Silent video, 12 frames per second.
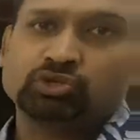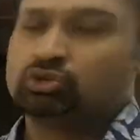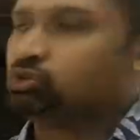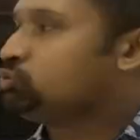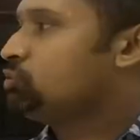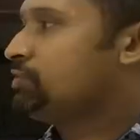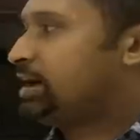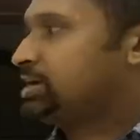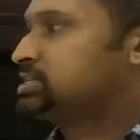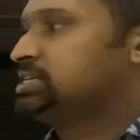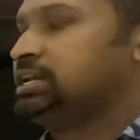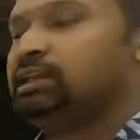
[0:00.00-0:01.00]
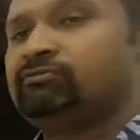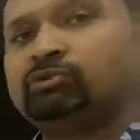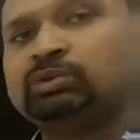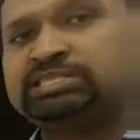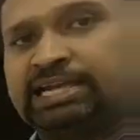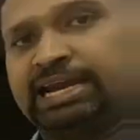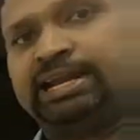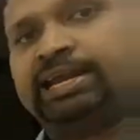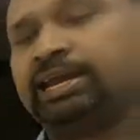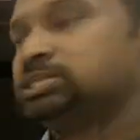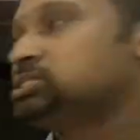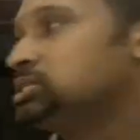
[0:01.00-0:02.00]
So two factors that influence
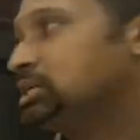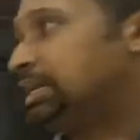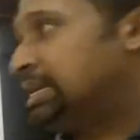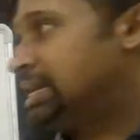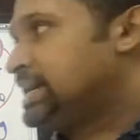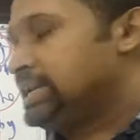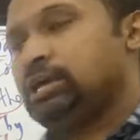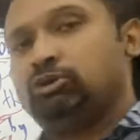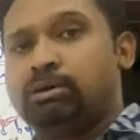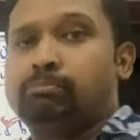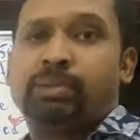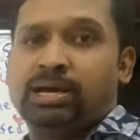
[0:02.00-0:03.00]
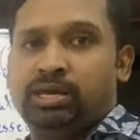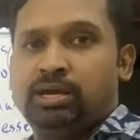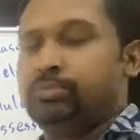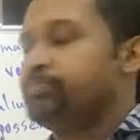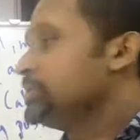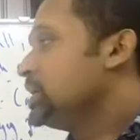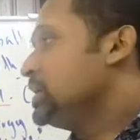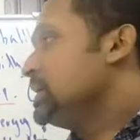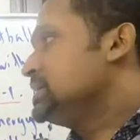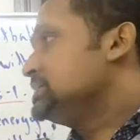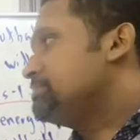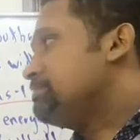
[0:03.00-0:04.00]
kinetic energy clearly you nampak here
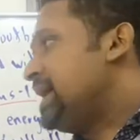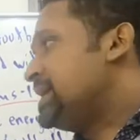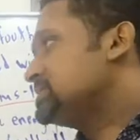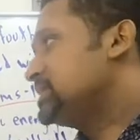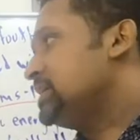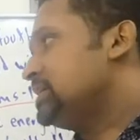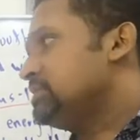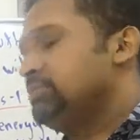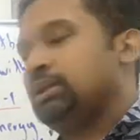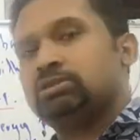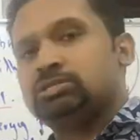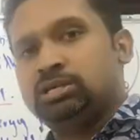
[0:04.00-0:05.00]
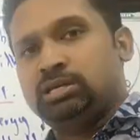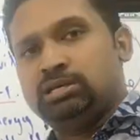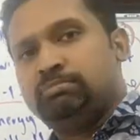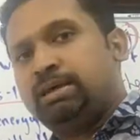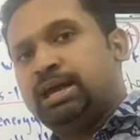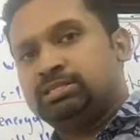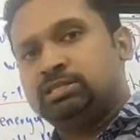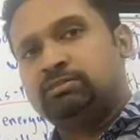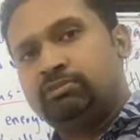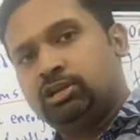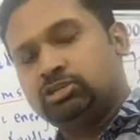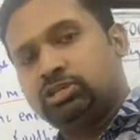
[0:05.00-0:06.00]
is the mass and the velocity. The mass and
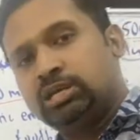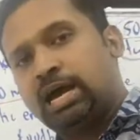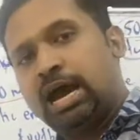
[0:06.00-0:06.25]
the velocity.